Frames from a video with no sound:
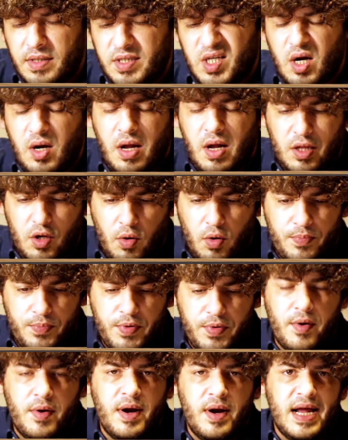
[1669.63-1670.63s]
general
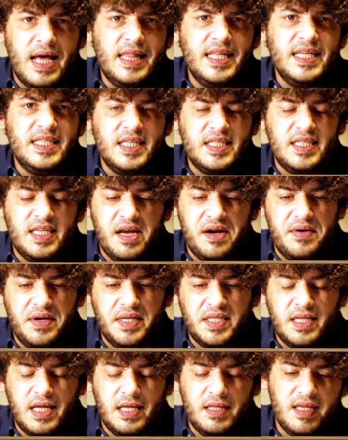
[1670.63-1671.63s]
computer analysis here
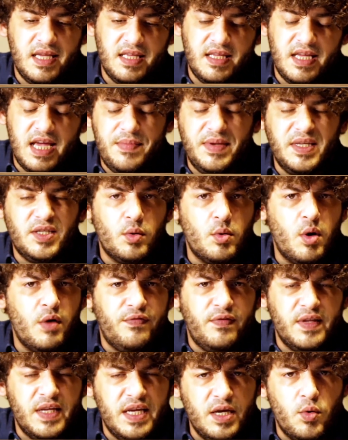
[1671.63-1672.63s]
is that the game is
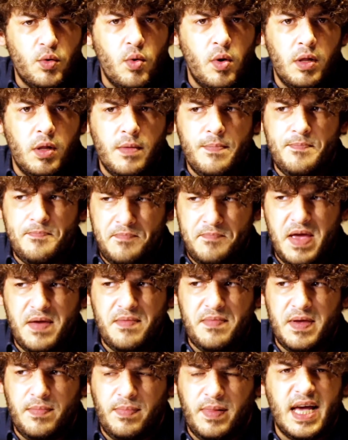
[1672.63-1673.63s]
roughly equal.
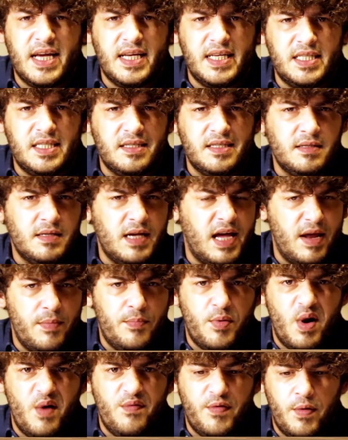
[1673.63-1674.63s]
Maybe black is kind
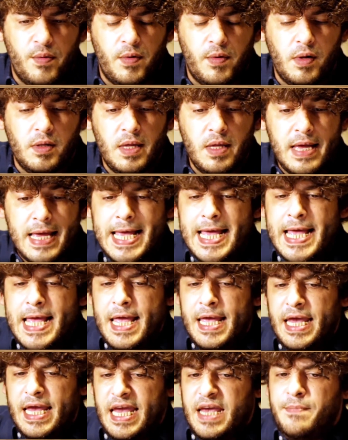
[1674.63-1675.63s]
of preferable.
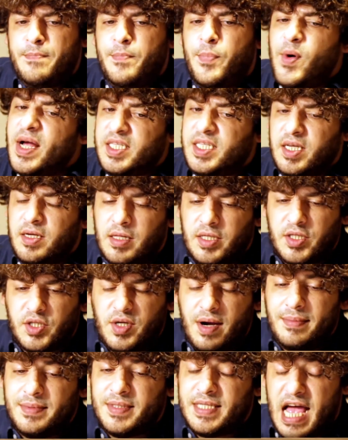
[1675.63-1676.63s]
In practical
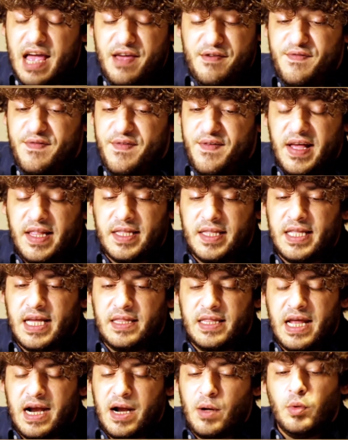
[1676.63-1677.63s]
terms, I felt
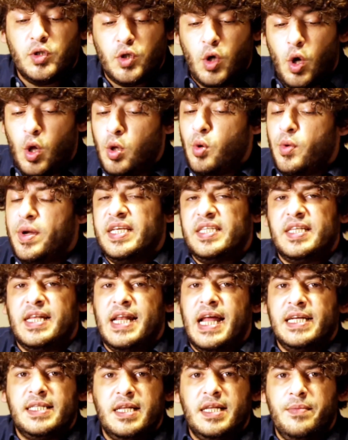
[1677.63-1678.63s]
that I was already
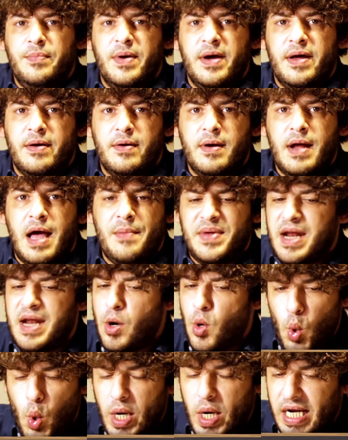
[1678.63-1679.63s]
slightly better. I mean,
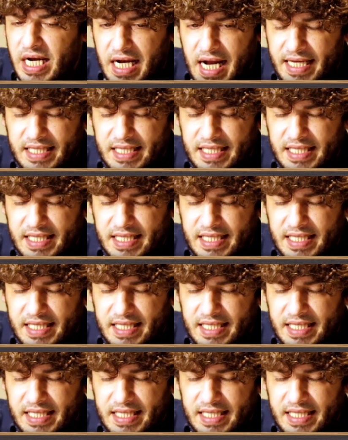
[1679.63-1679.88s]
I really